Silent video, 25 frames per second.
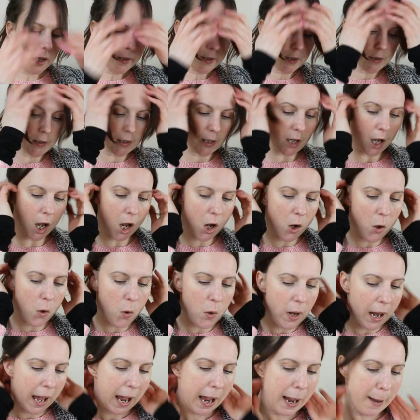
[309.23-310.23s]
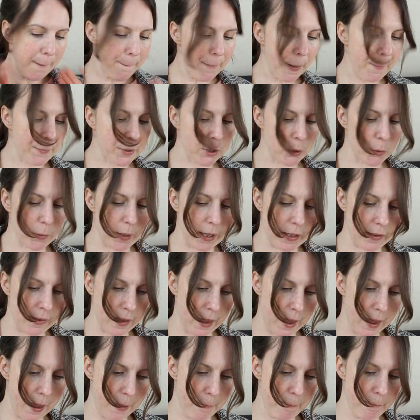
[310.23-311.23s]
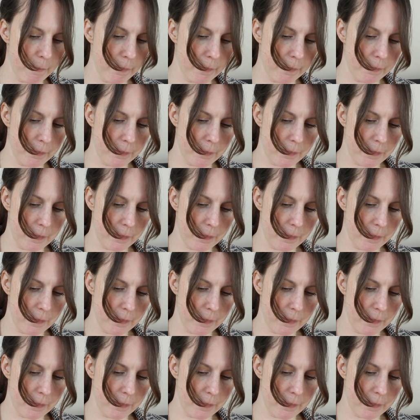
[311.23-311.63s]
So it's a collab between them,